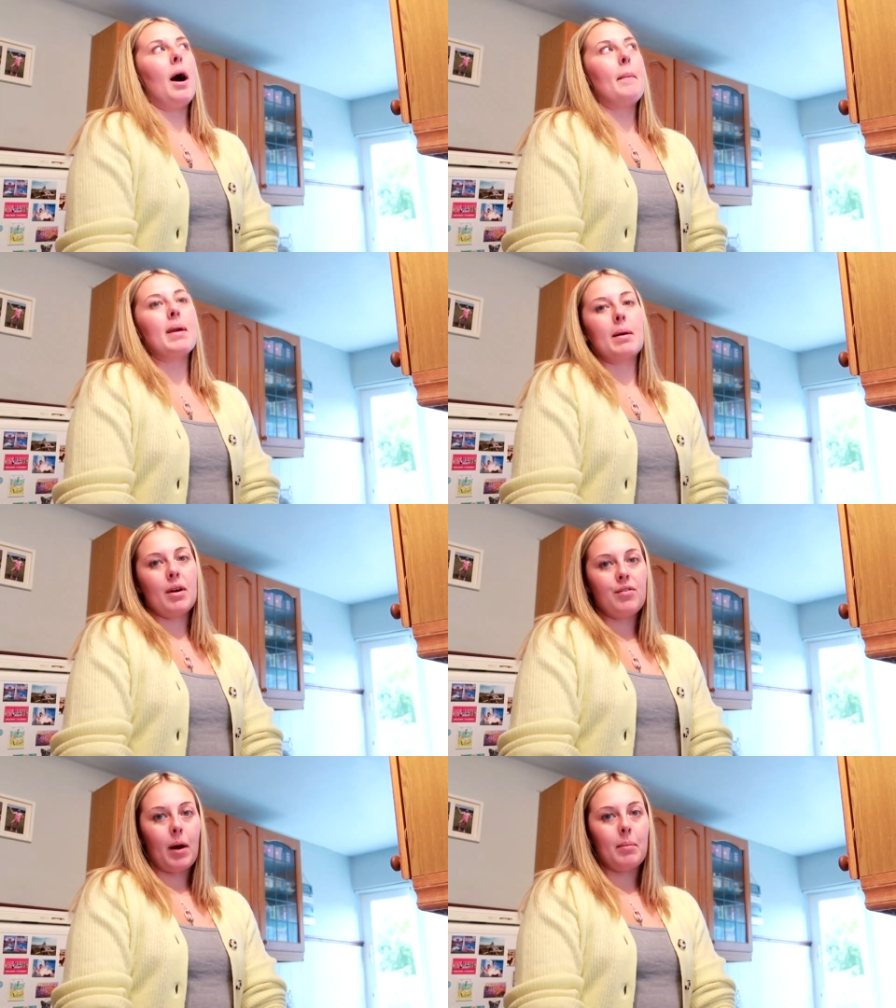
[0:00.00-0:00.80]
me and
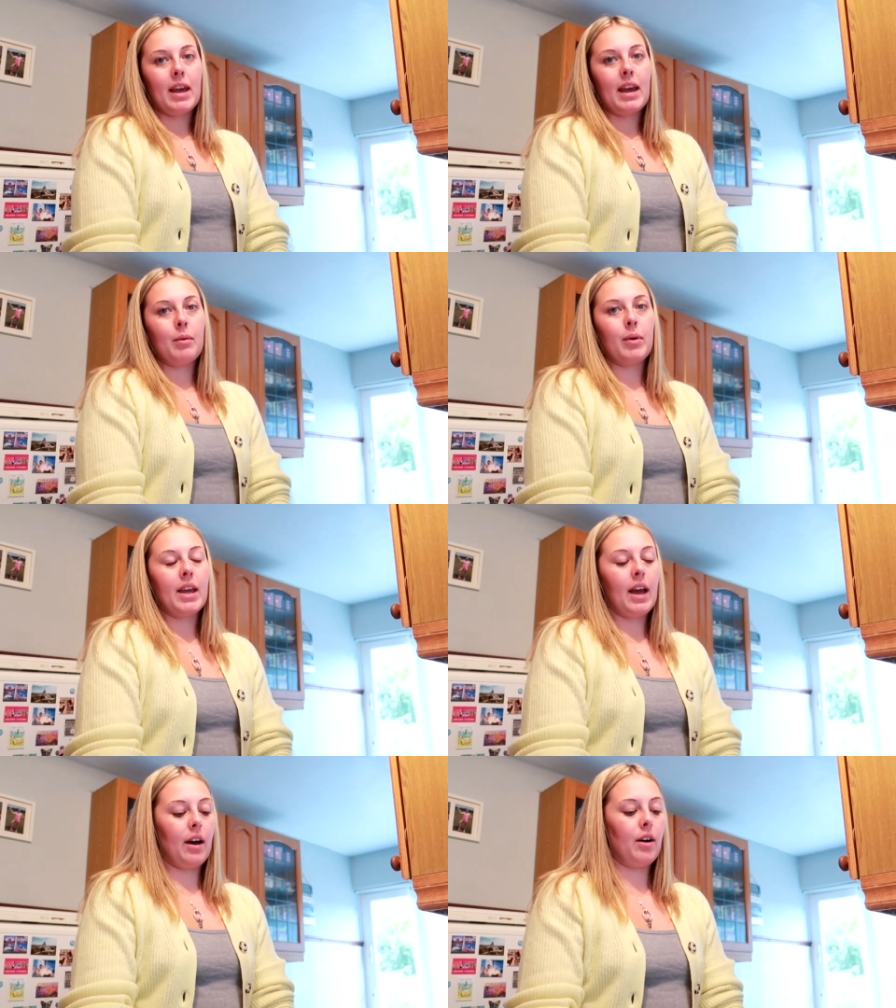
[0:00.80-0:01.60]
my family, we
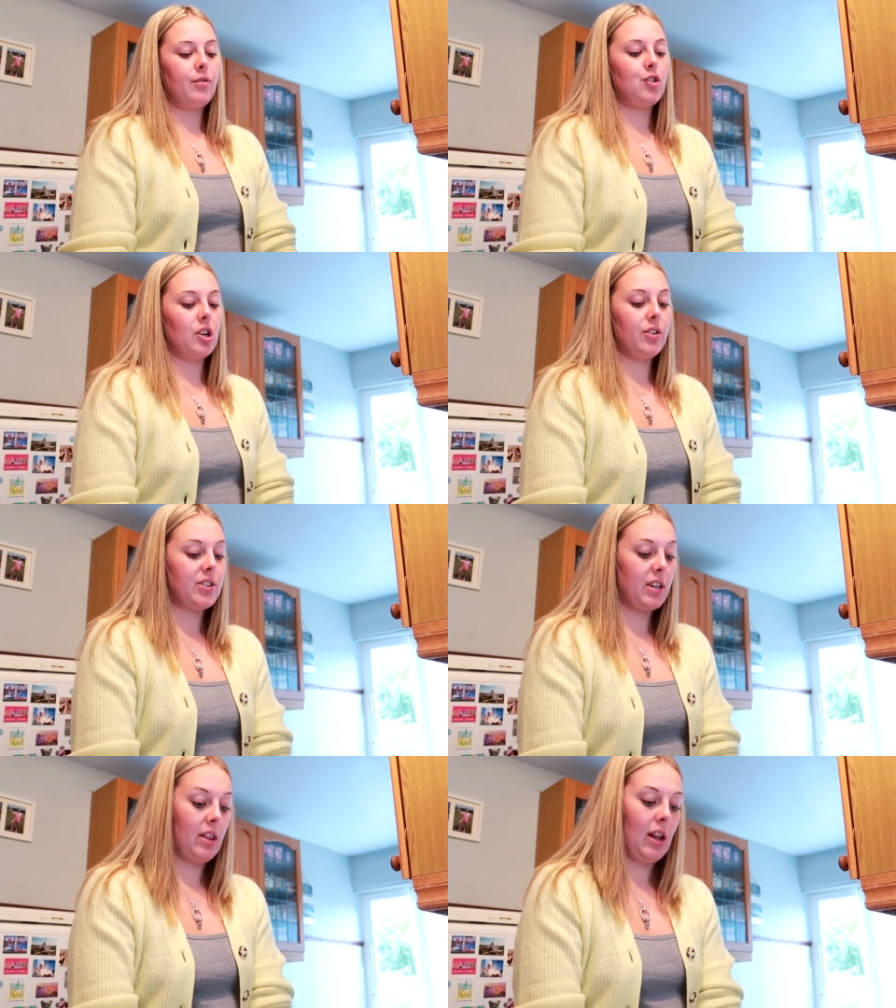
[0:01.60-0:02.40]
have
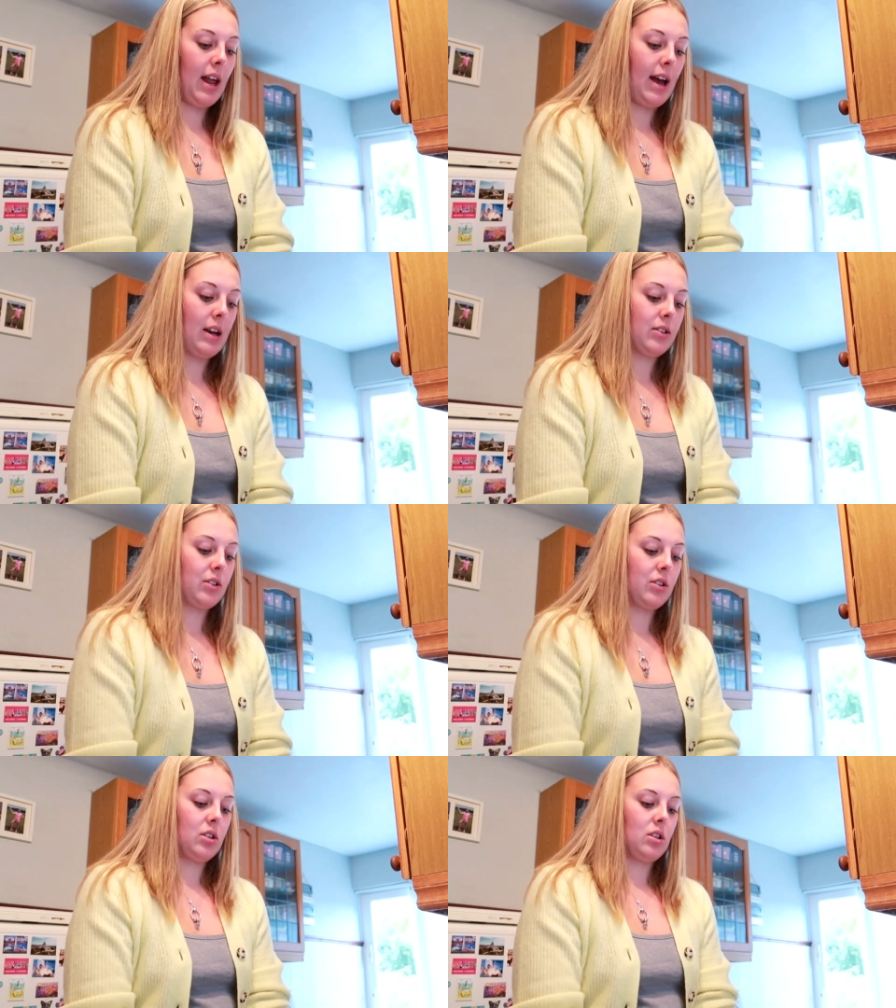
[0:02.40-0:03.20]
just in the
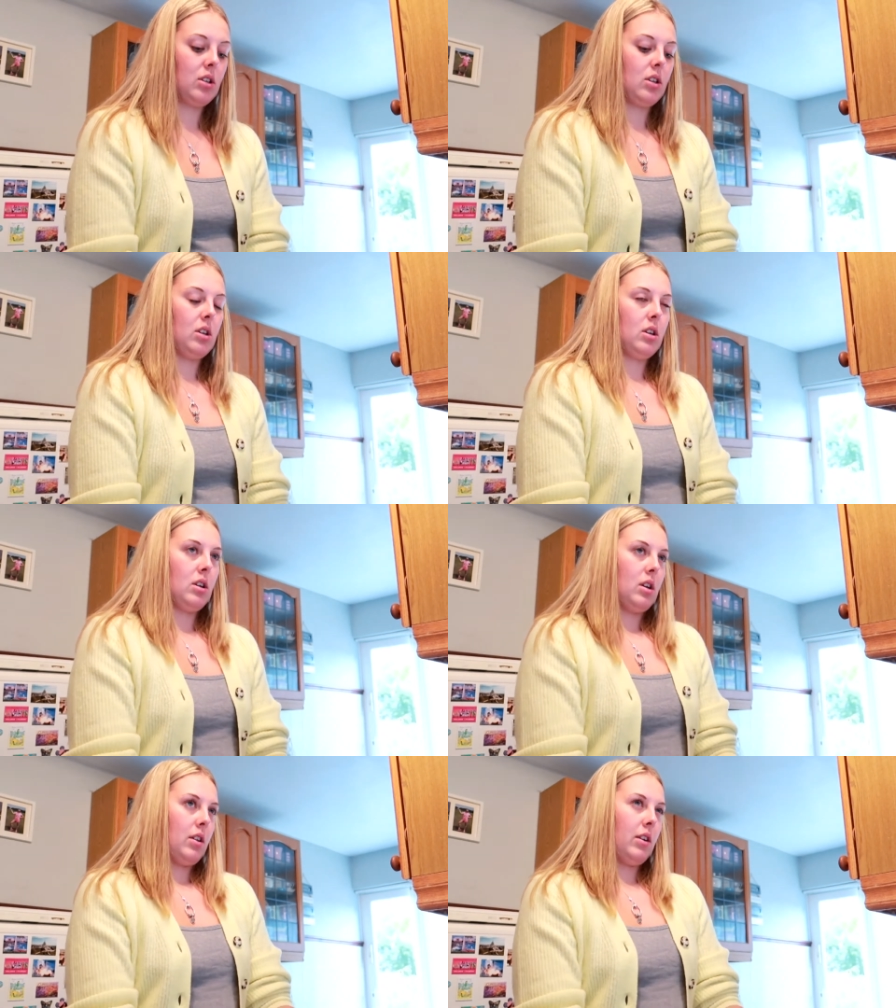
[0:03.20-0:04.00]
last,
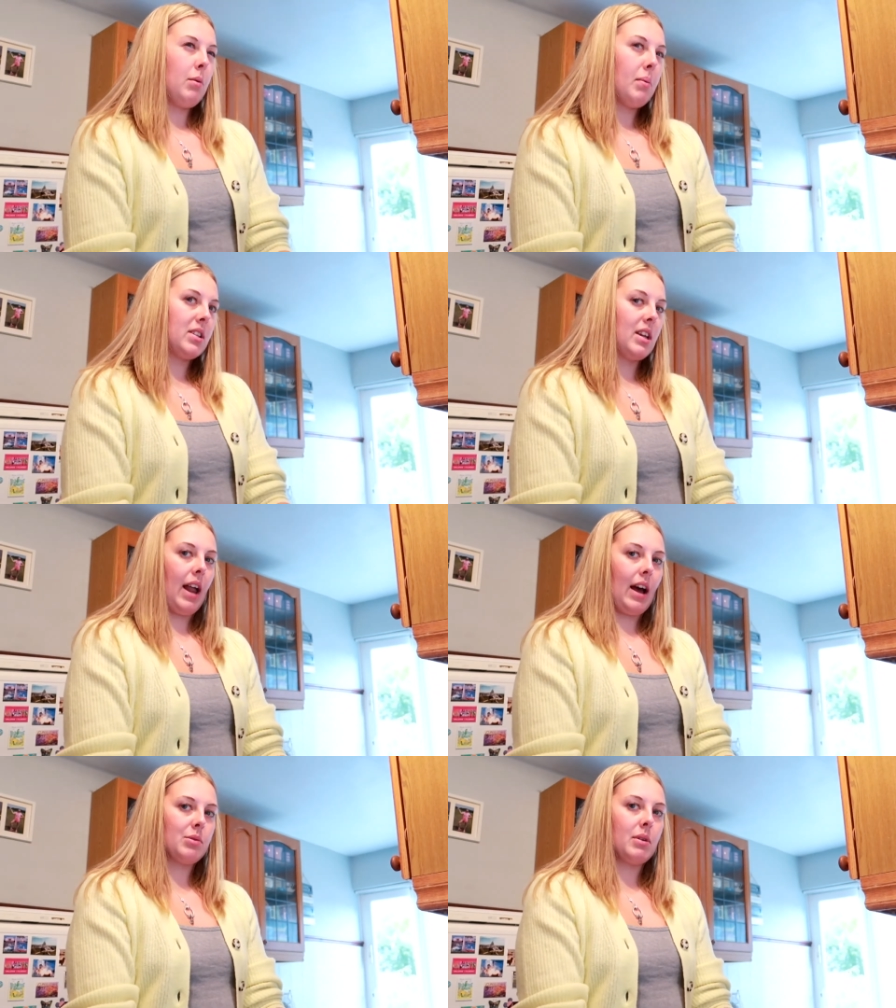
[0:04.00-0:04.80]
I think we booked it
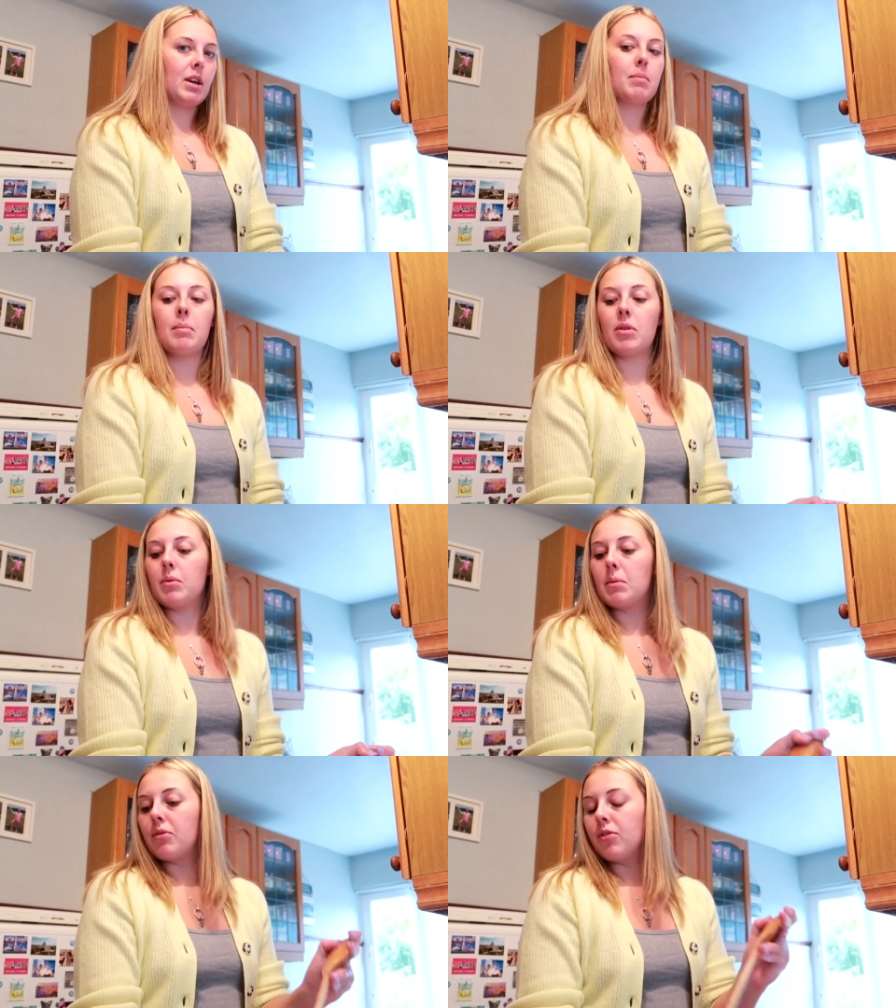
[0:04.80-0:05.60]
last week, maybe the
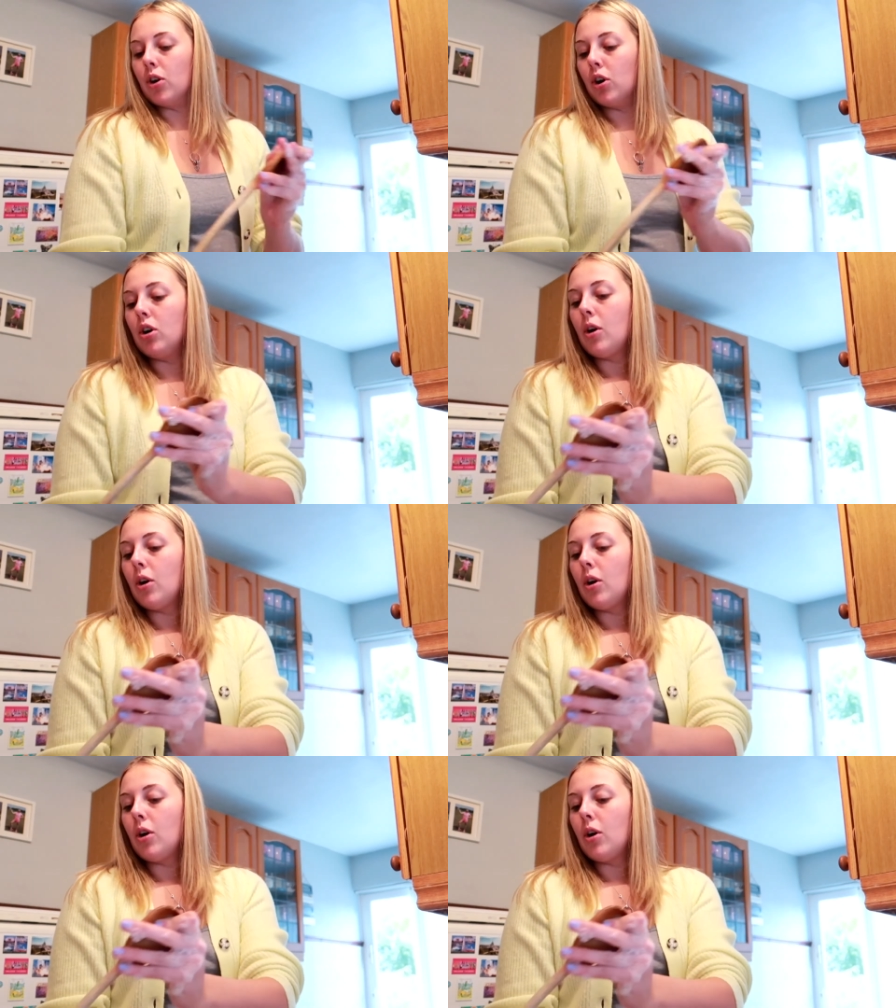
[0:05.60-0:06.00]
week before,